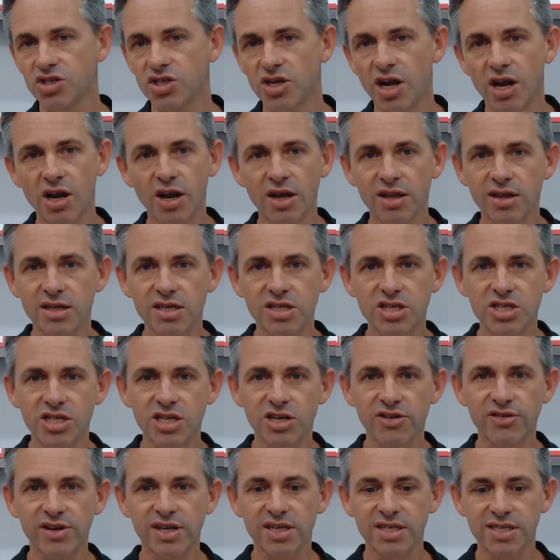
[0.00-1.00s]
You know, like the
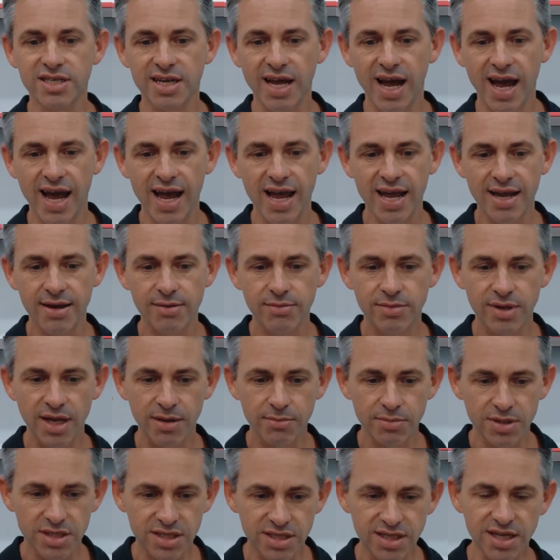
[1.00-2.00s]
Assyrians came, they
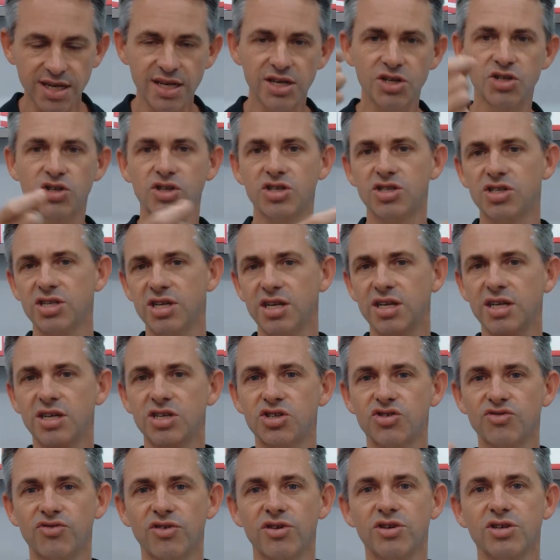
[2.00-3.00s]
besieged the city of
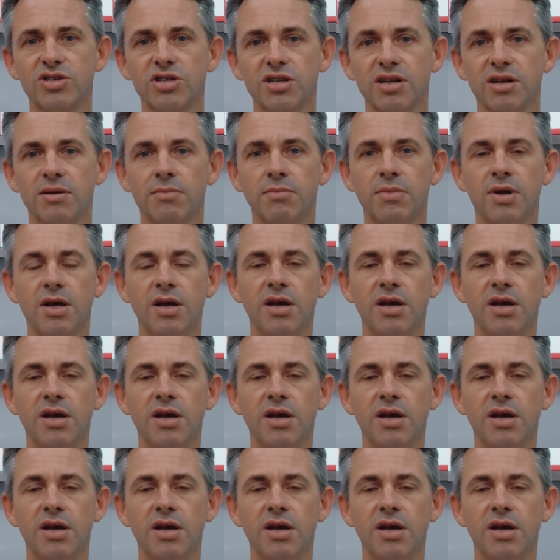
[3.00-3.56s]
Jerusalem.